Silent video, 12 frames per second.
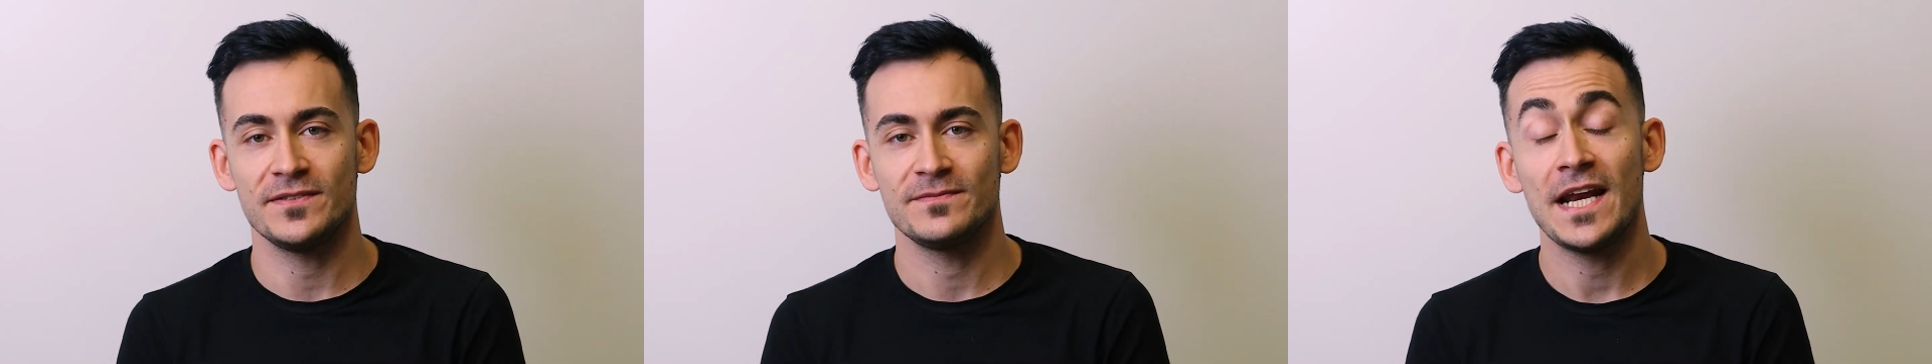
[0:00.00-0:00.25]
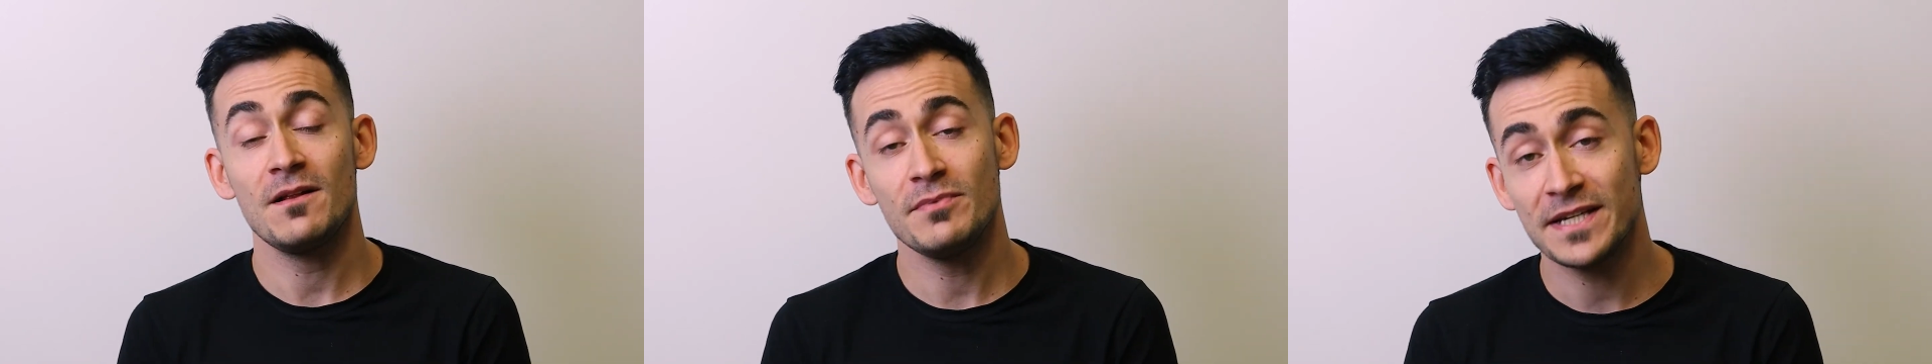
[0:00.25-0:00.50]

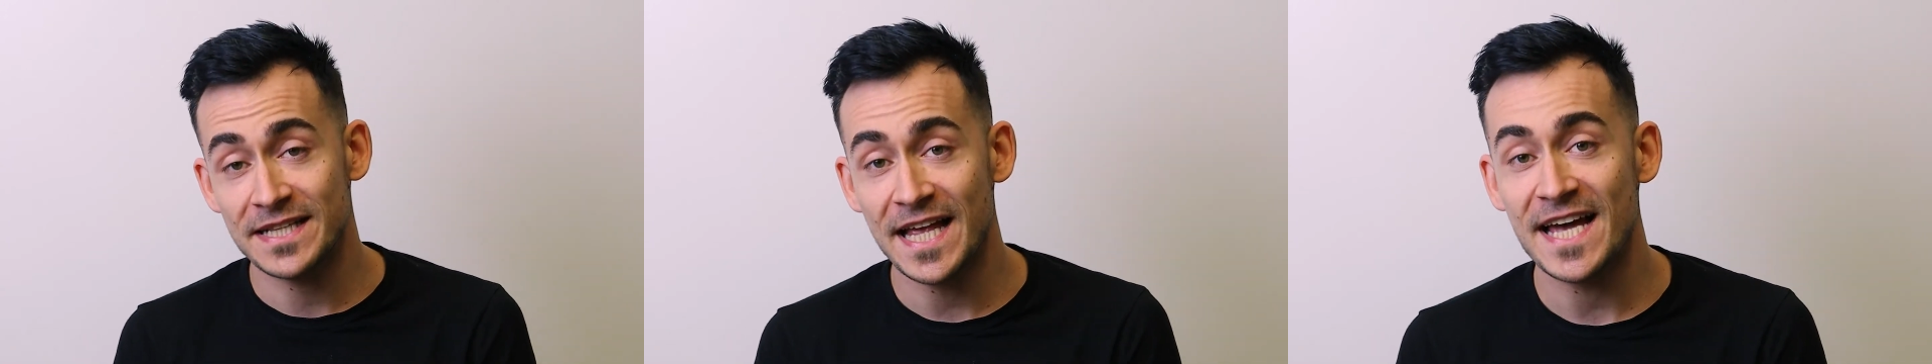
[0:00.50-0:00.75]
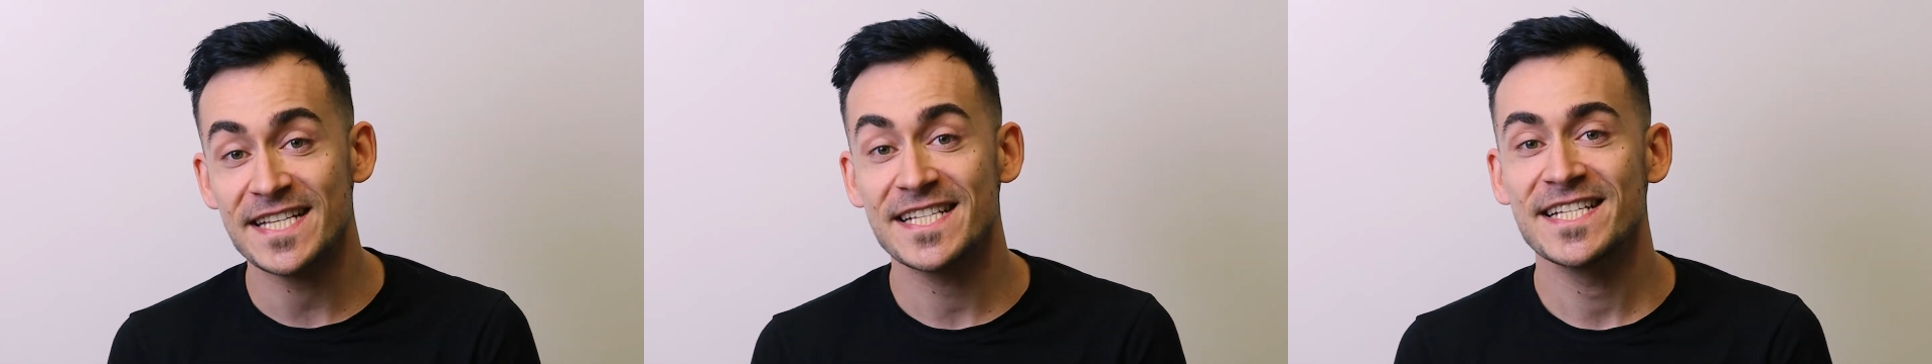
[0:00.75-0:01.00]
and I'll be
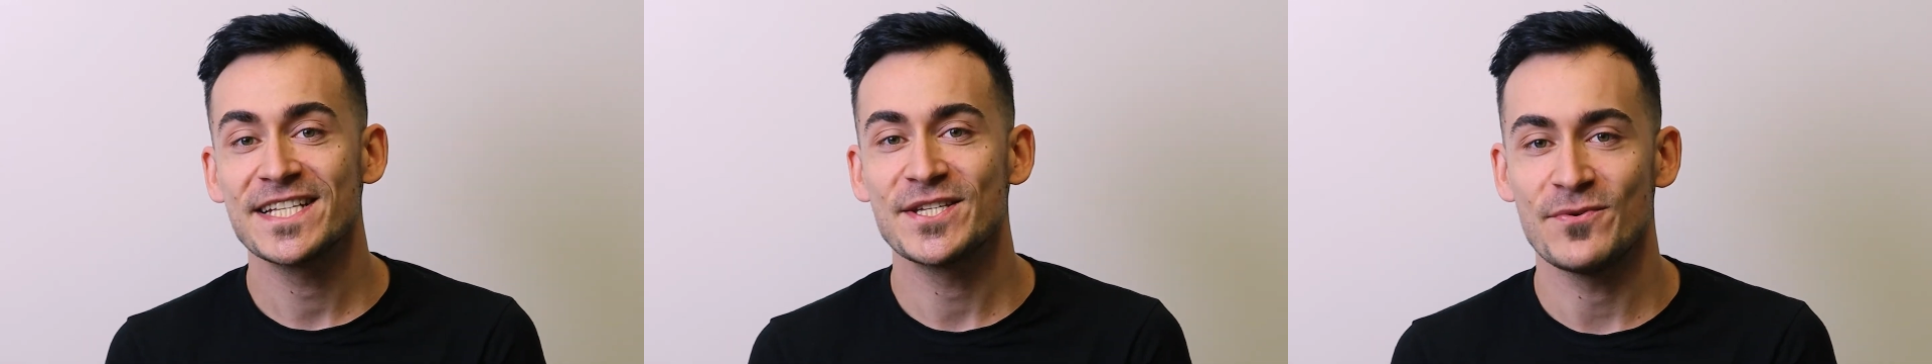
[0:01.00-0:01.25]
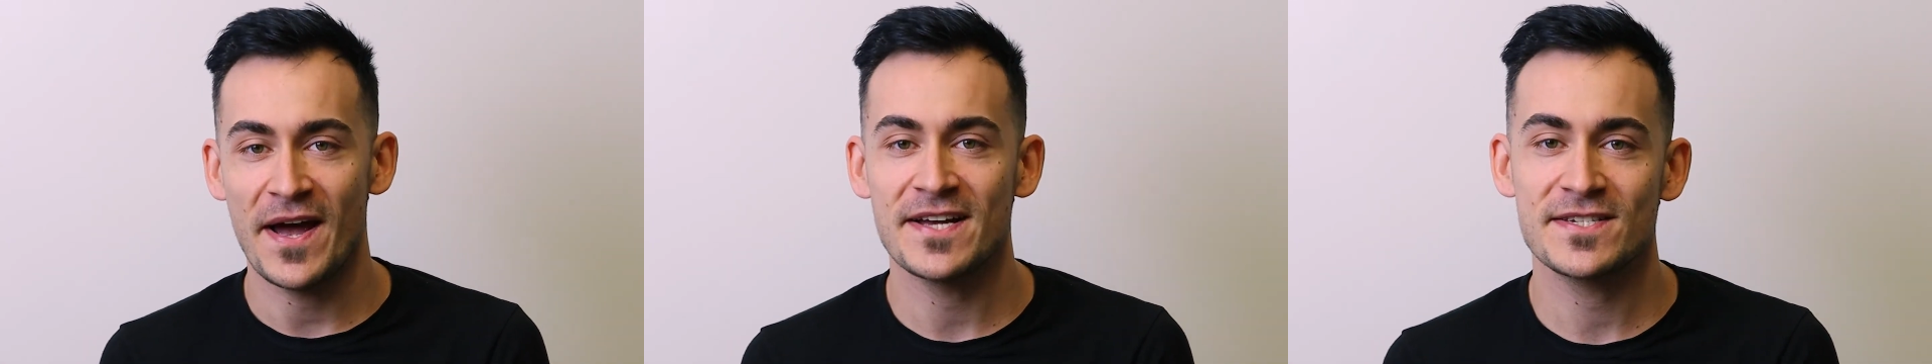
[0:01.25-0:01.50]
glad
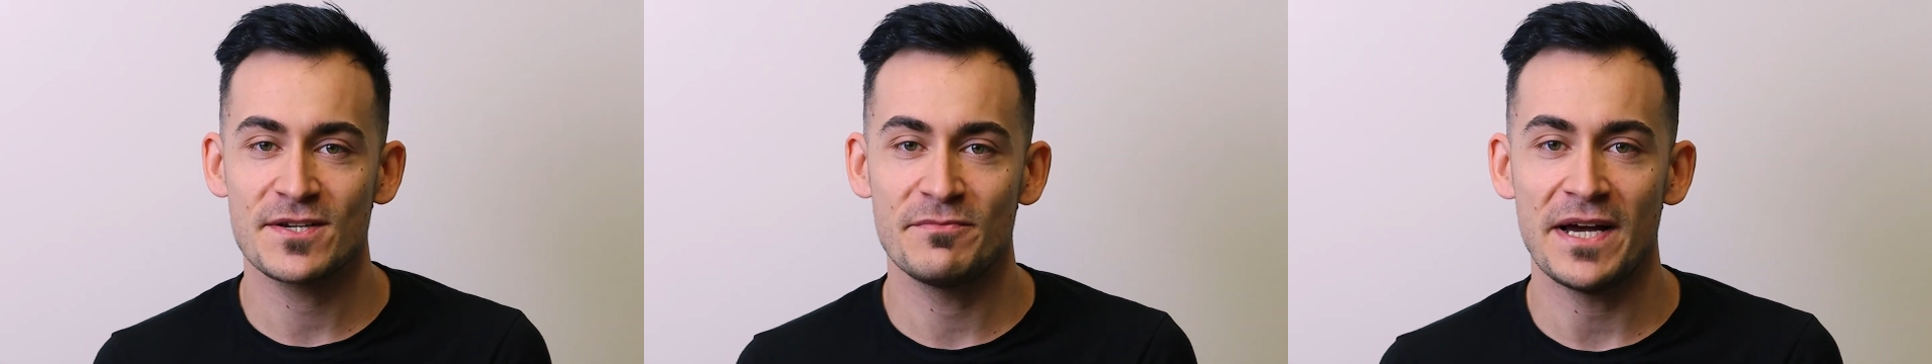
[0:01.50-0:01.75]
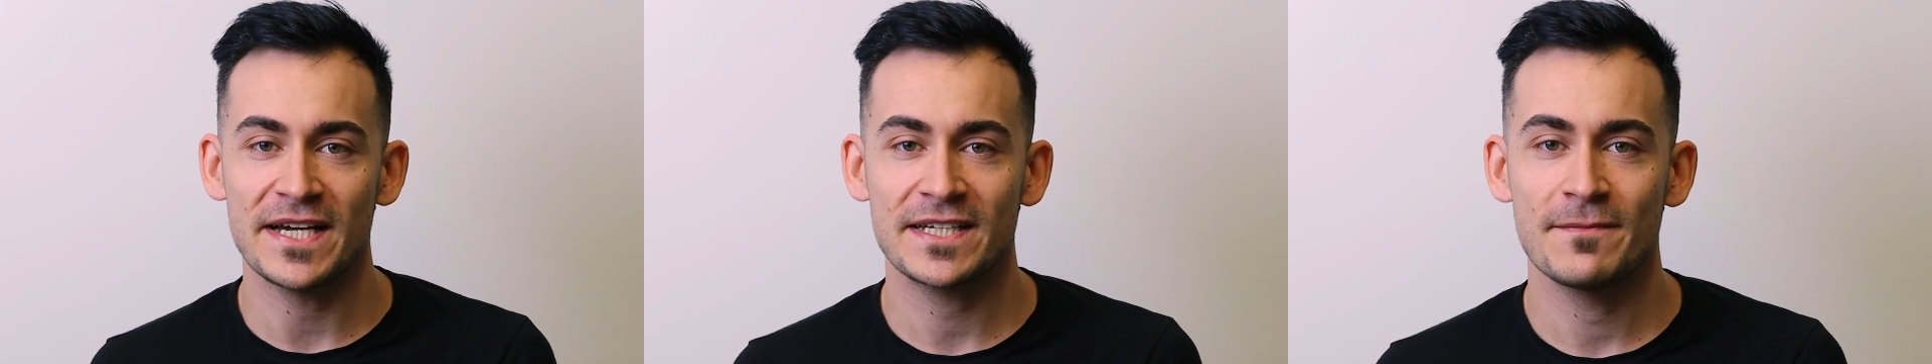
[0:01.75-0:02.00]
to answer
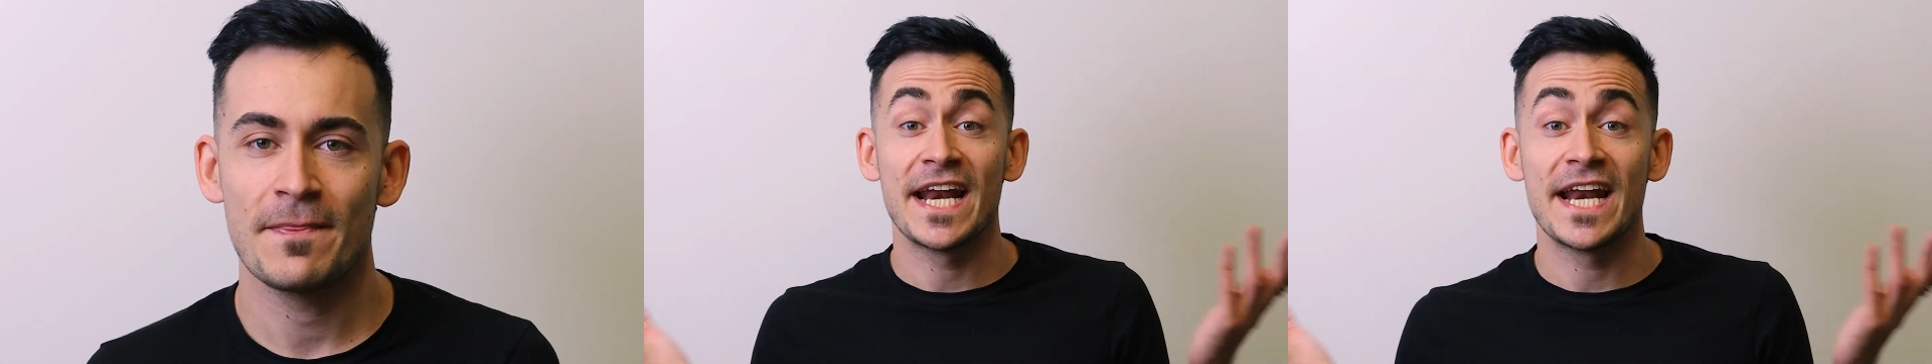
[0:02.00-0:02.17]
back.